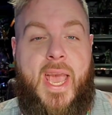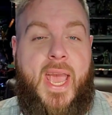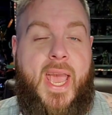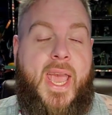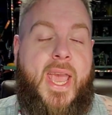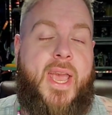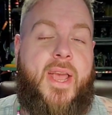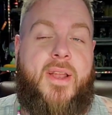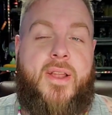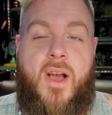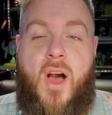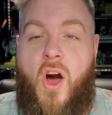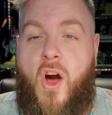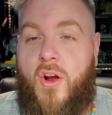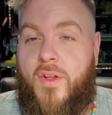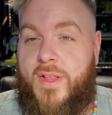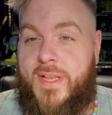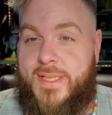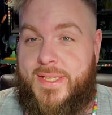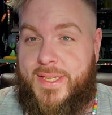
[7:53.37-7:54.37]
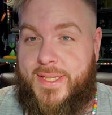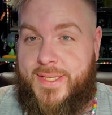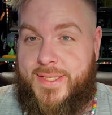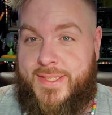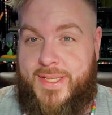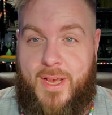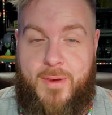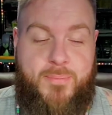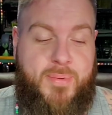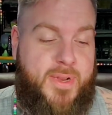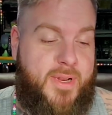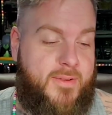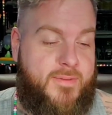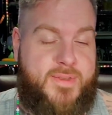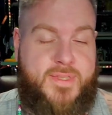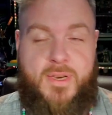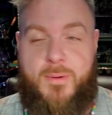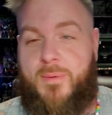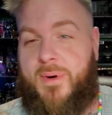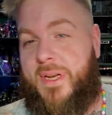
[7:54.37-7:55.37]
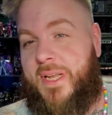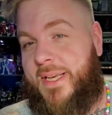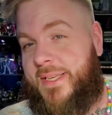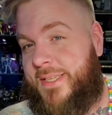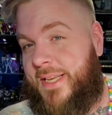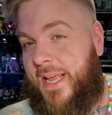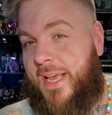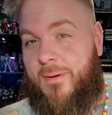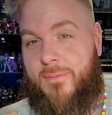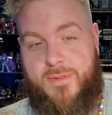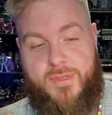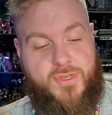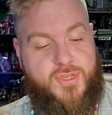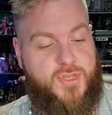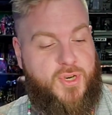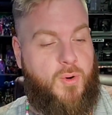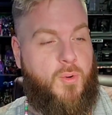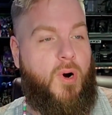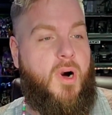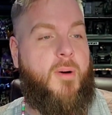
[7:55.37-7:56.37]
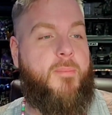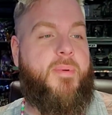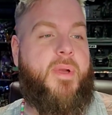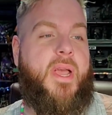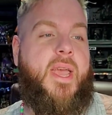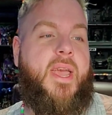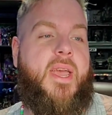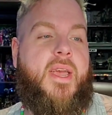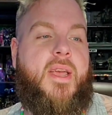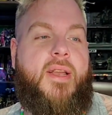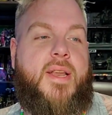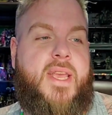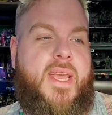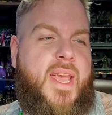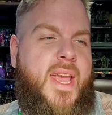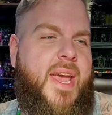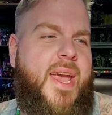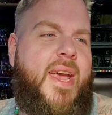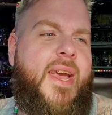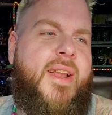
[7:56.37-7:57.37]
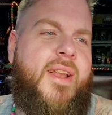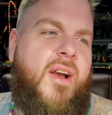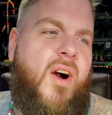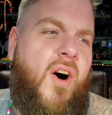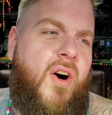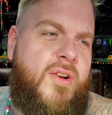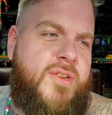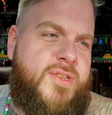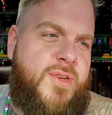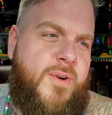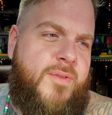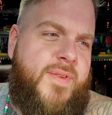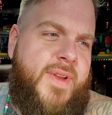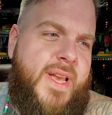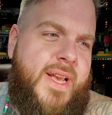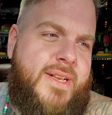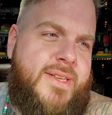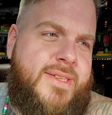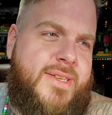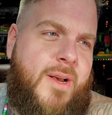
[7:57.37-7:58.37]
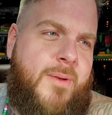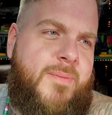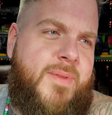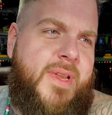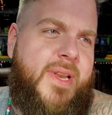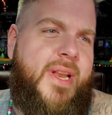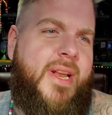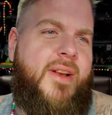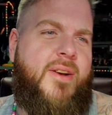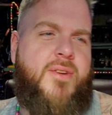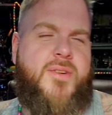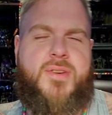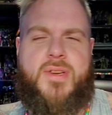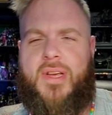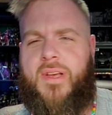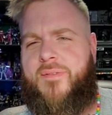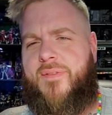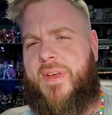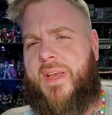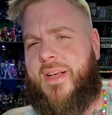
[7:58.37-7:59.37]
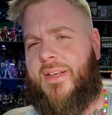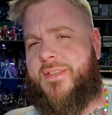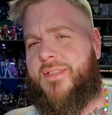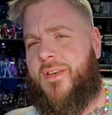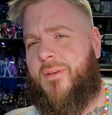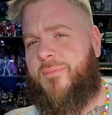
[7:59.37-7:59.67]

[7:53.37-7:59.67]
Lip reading: And Harley's going to step in if someone isn't able to show up. And also, if he has something in, or if he has